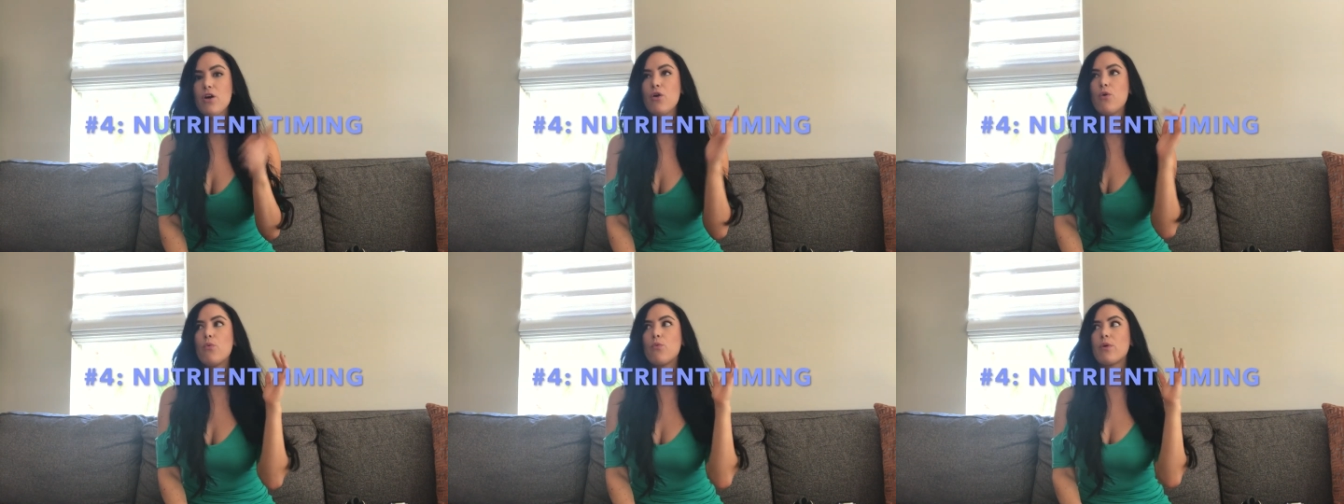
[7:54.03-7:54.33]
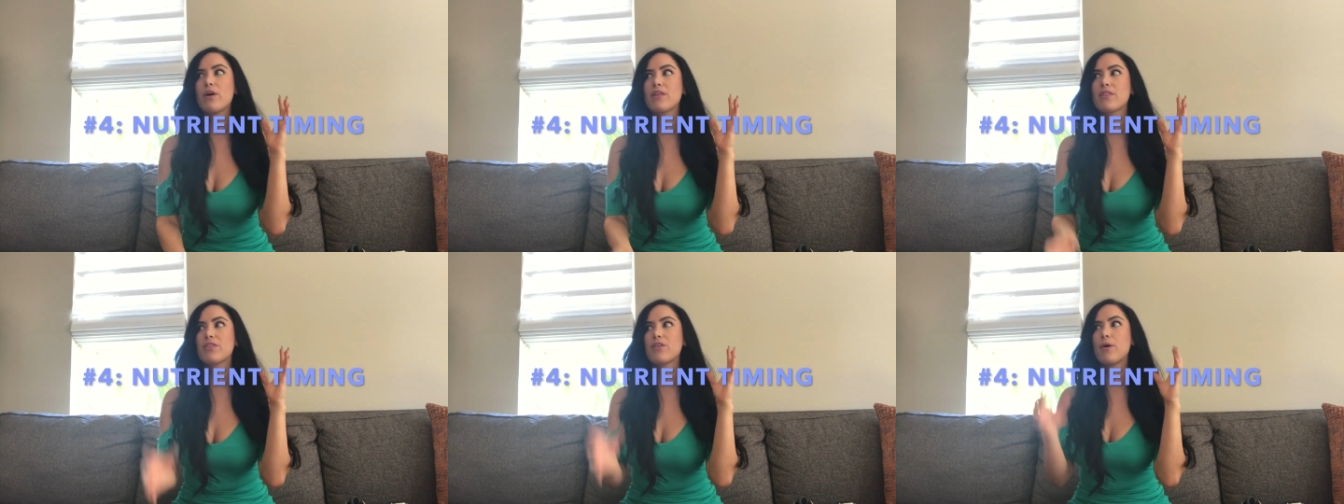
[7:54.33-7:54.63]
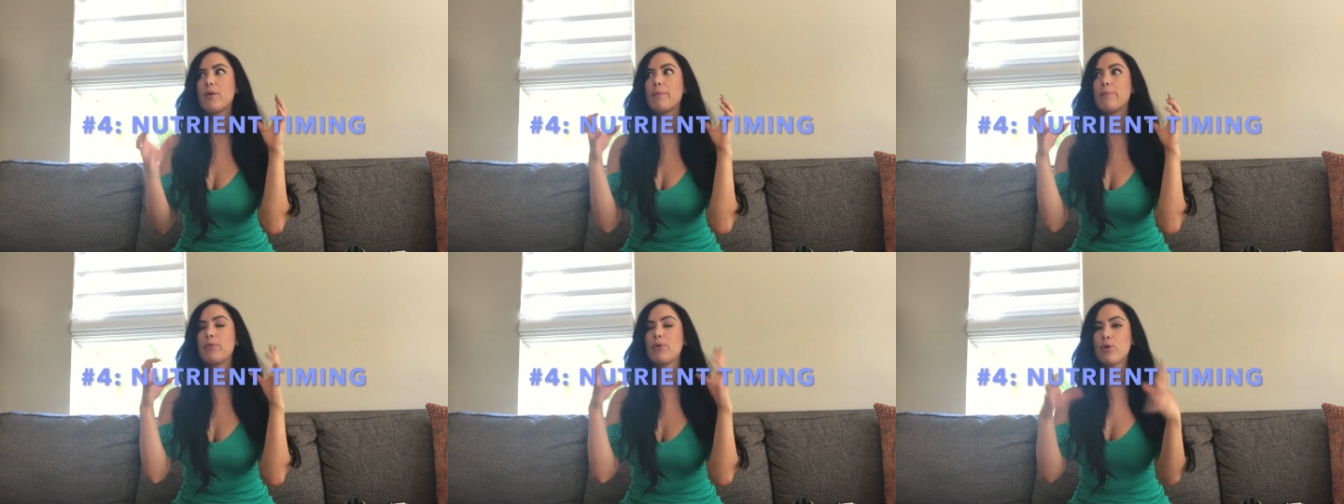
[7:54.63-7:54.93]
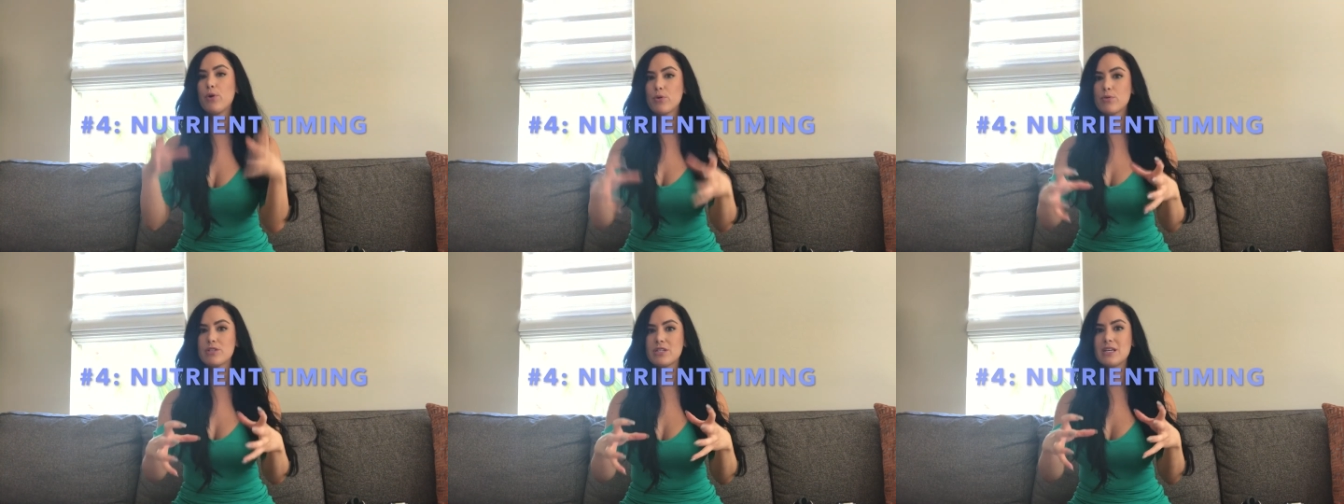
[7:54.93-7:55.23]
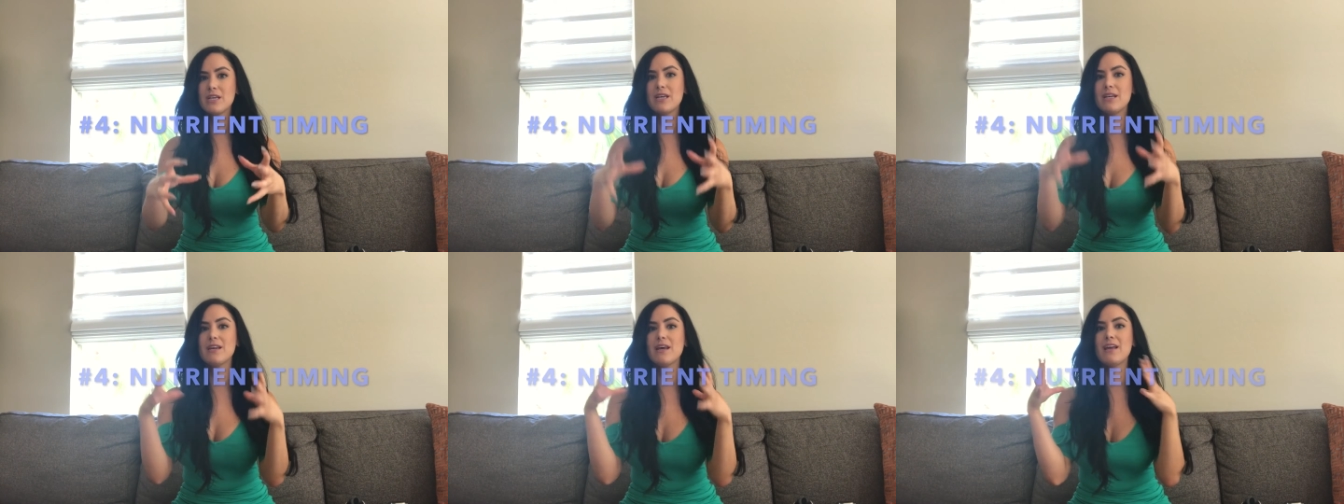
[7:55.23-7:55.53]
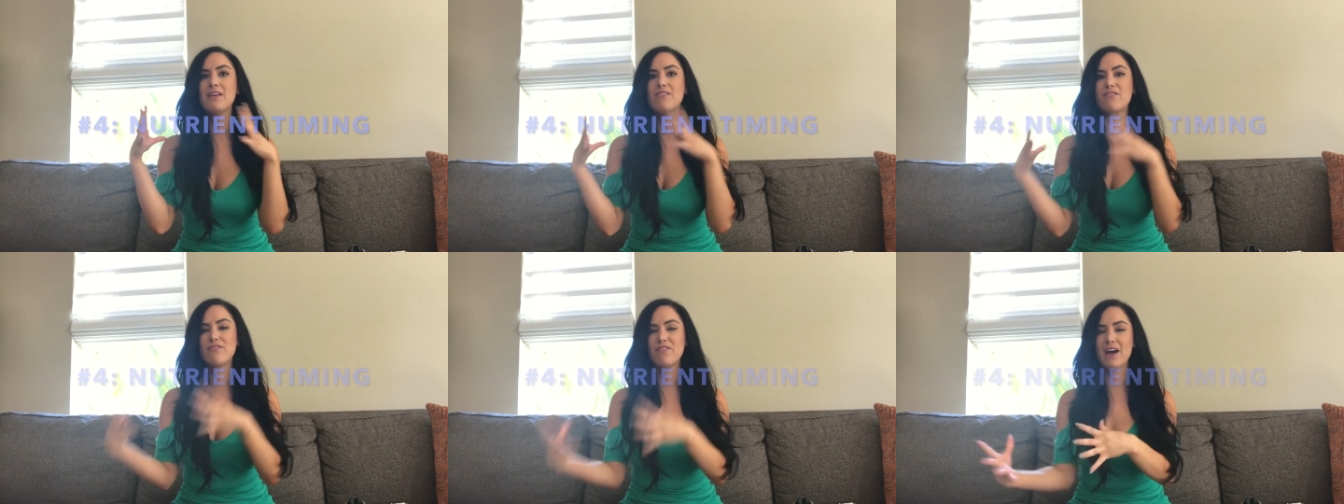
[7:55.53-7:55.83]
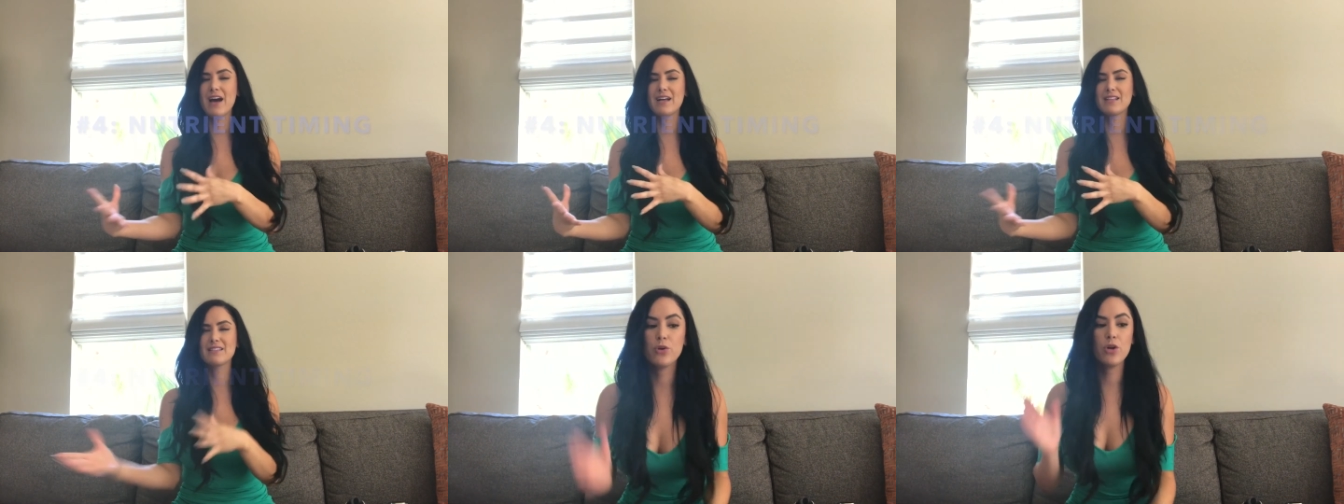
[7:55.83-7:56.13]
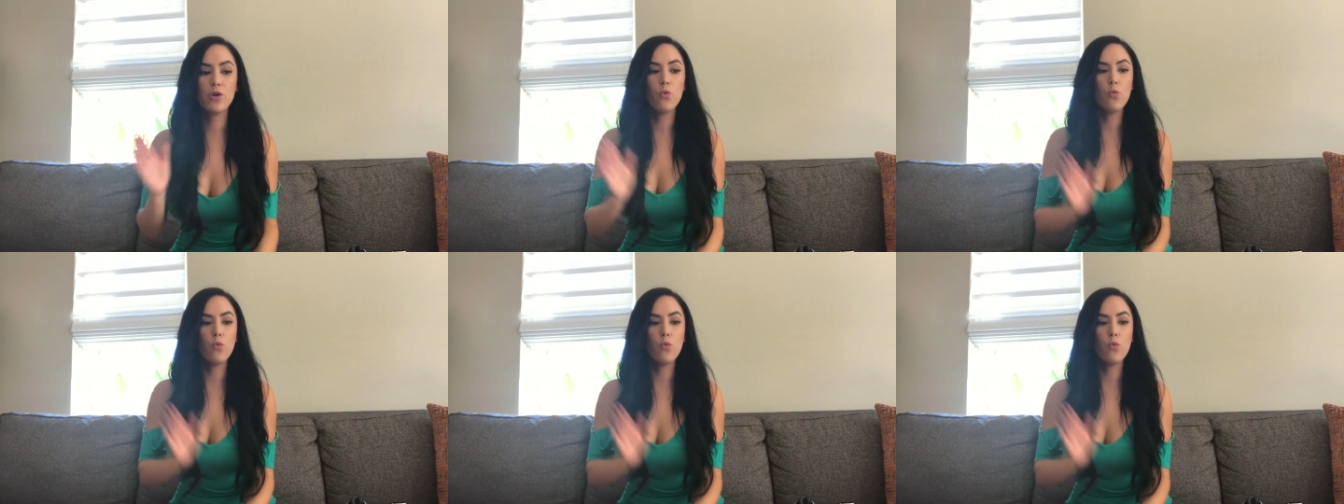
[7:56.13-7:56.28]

with protein and fats.